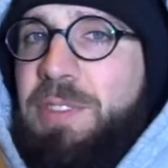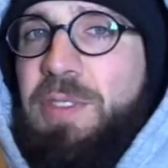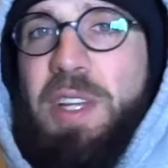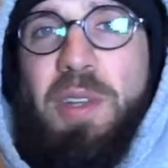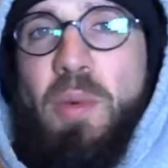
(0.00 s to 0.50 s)

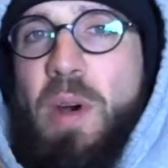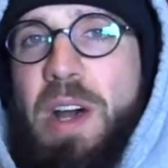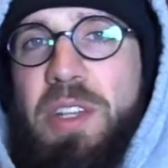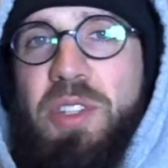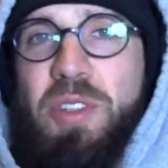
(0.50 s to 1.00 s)
fun to
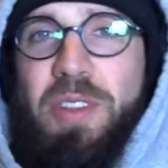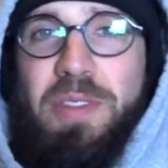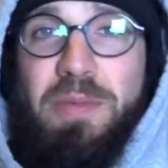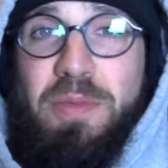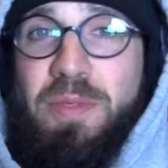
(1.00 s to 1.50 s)
watch
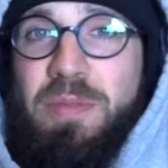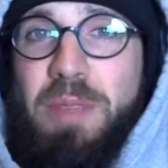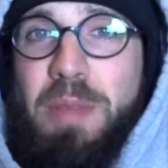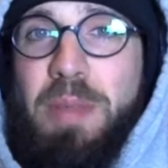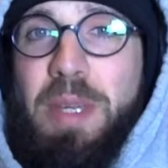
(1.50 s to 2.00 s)
or
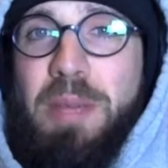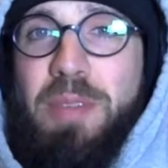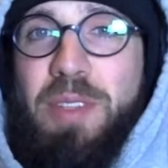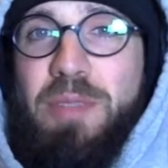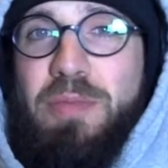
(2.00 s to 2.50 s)
Maybe I'm
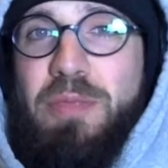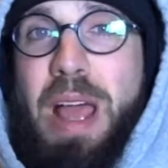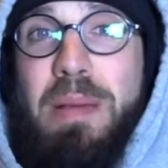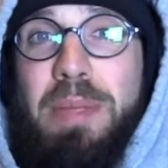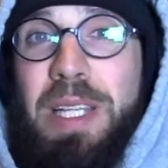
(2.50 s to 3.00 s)
just
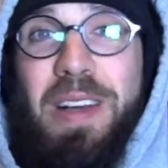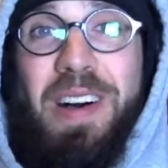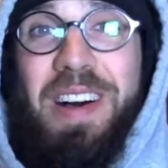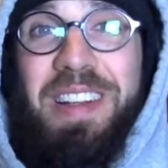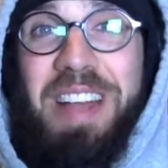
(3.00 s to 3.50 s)
rambling
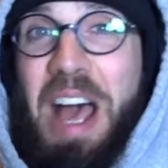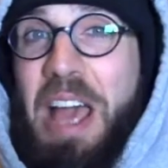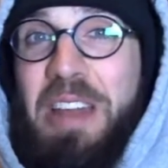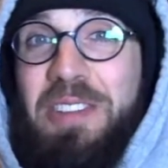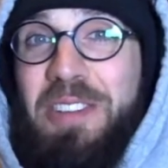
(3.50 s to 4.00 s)
on.
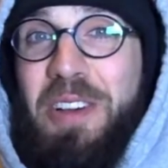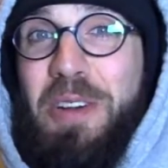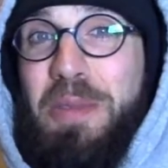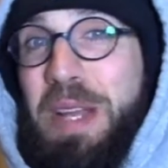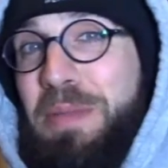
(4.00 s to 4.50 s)
I don't
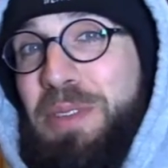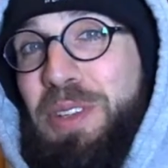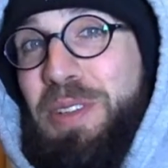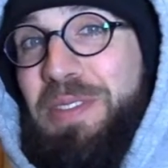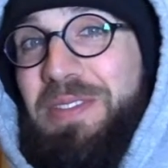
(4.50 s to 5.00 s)
know, but I'm
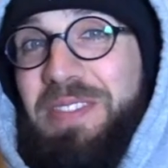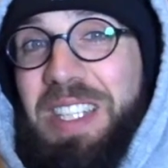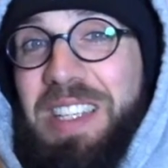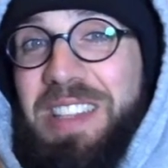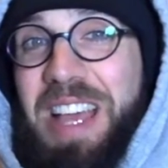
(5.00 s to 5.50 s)
doing it
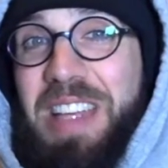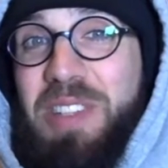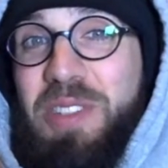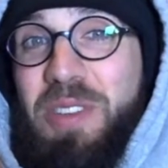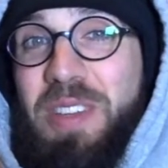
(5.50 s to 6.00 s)
because I
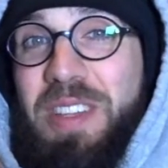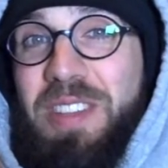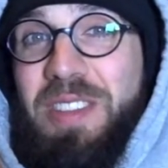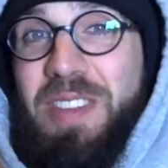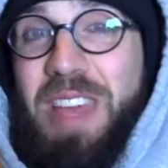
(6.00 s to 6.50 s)
enjoy it.
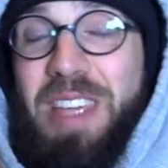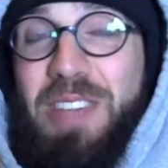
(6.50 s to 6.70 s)
So thank